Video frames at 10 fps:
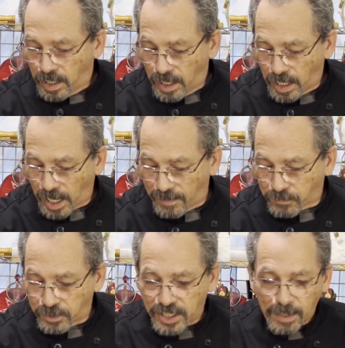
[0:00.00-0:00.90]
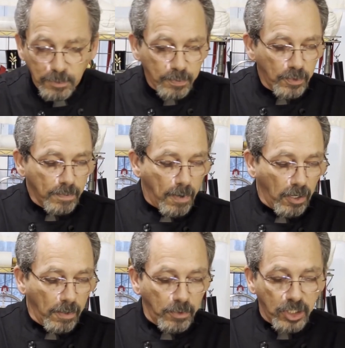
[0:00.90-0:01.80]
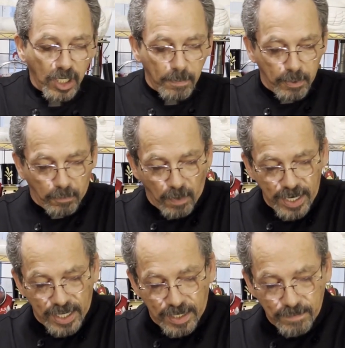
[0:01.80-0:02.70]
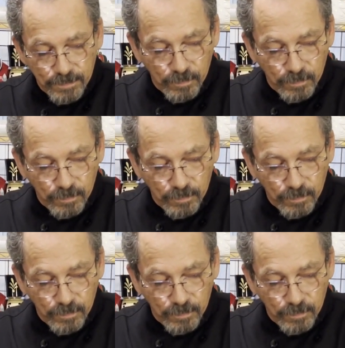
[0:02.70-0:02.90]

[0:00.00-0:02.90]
and I have 3 tablespoons of butter, and we're just going to put it right in,